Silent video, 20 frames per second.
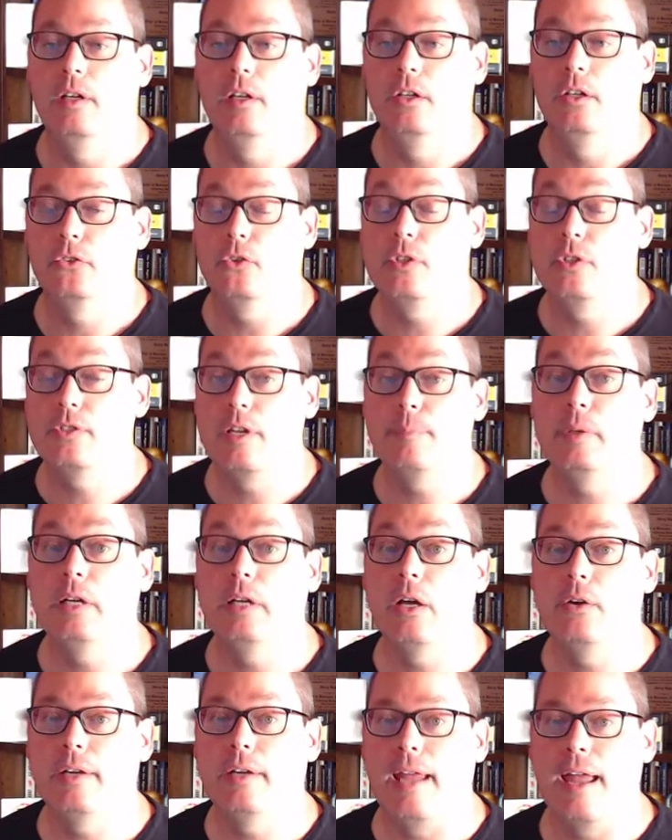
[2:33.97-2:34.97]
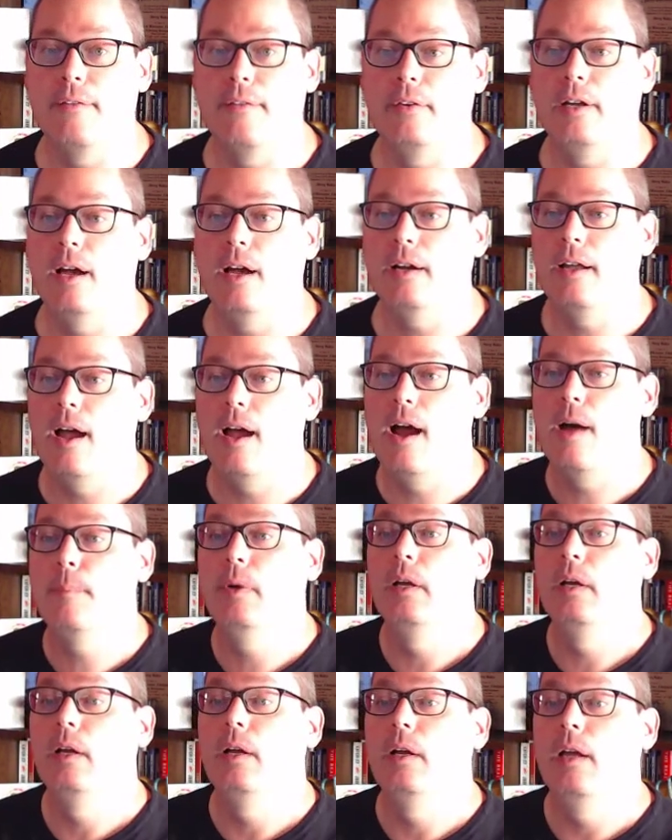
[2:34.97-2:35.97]
So you simply go to
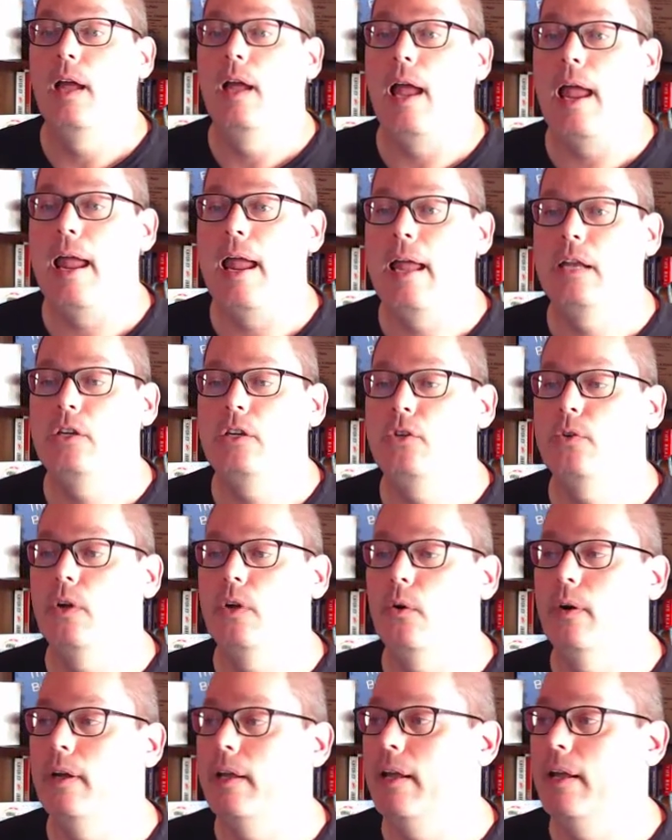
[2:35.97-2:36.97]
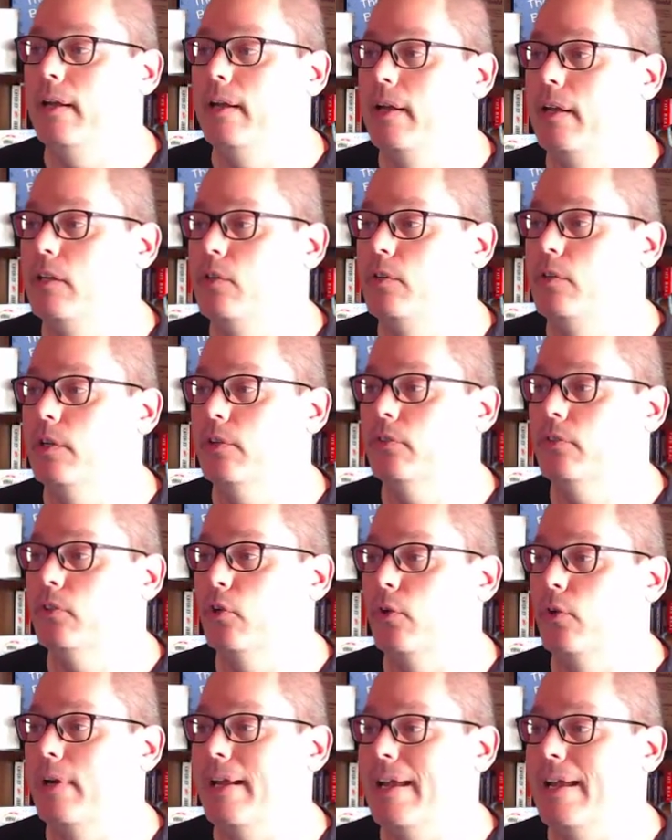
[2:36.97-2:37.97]
canva.com and you go ahead and you just
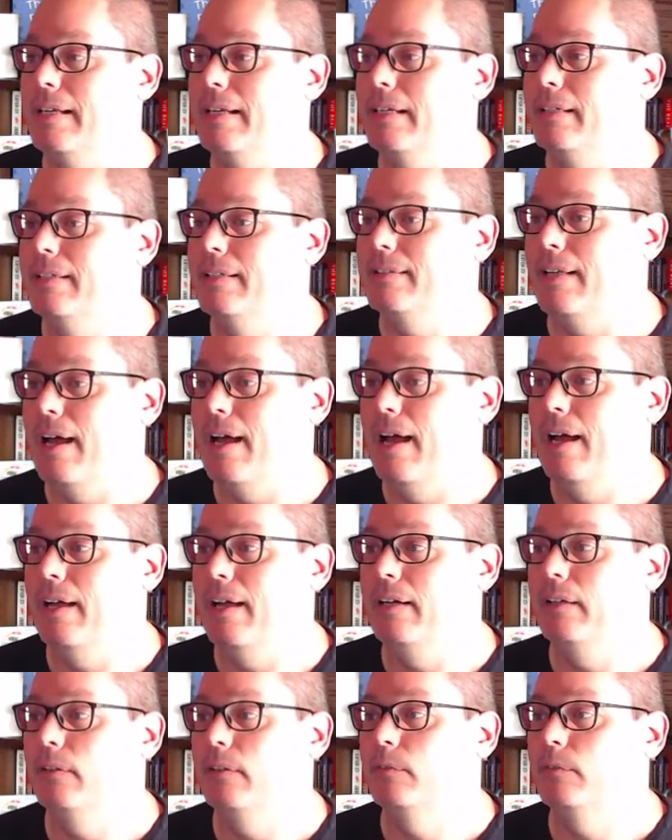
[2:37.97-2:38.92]
create a design.